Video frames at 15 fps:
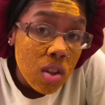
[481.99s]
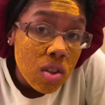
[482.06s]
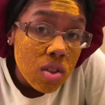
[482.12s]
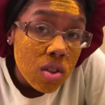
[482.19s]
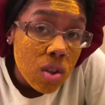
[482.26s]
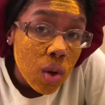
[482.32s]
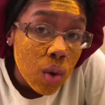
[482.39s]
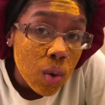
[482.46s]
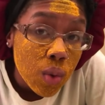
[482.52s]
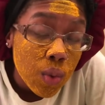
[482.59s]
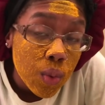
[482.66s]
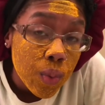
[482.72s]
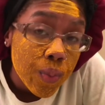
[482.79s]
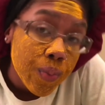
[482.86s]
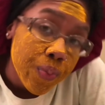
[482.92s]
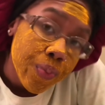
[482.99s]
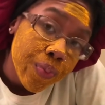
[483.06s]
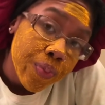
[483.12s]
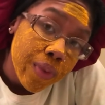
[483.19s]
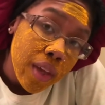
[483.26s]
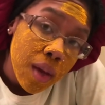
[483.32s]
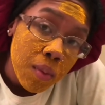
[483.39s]
So,
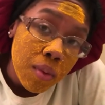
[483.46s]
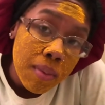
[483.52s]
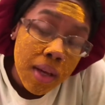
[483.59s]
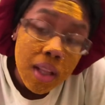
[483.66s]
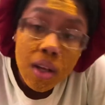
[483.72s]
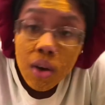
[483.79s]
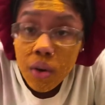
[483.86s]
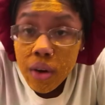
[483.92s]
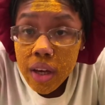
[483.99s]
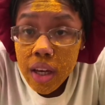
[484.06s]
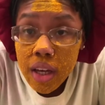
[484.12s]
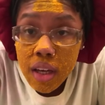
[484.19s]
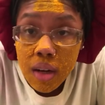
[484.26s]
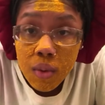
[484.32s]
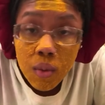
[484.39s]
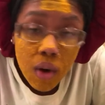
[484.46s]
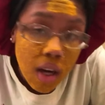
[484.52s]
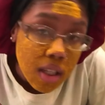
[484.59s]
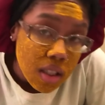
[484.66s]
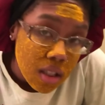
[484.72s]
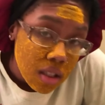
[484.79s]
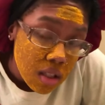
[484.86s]
yeah, we're about to go ahead and
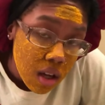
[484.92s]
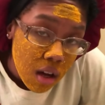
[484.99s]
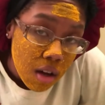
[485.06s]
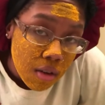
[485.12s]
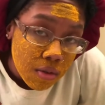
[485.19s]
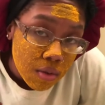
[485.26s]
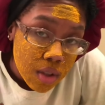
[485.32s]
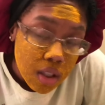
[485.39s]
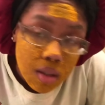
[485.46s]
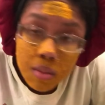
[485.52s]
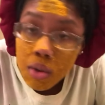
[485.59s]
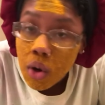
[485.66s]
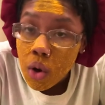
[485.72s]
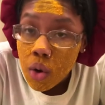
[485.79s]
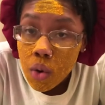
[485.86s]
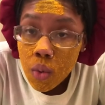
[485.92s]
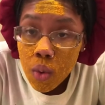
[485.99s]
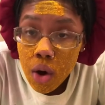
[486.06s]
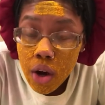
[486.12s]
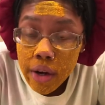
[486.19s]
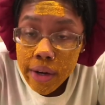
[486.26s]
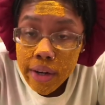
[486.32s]
wash this off with some cold
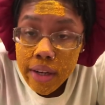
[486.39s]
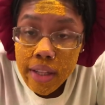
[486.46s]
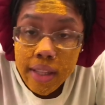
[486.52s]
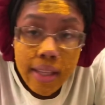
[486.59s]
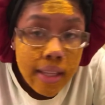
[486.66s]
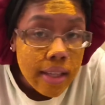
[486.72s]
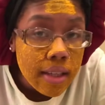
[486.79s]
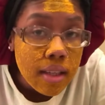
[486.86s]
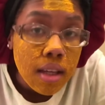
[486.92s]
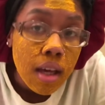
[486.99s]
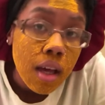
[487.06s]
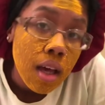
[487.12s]
water, and then